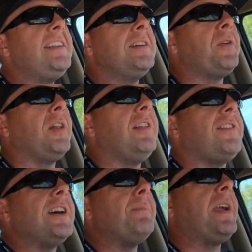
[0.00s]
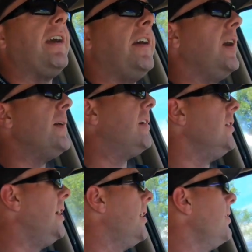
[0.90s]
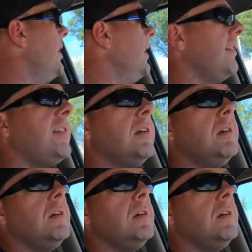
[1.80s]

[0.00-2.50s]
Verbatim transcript: definitely stopped caring about a lot of things.